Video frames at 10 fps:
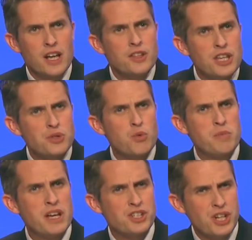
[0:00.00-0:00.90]
This will
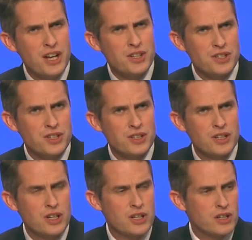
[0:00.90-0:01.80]
be a chance,
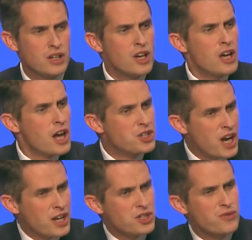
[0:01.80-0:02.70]
a
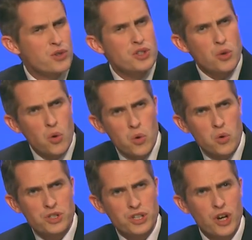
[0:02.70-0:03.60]
chance for us
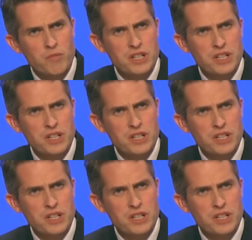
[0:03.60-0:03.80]
all to come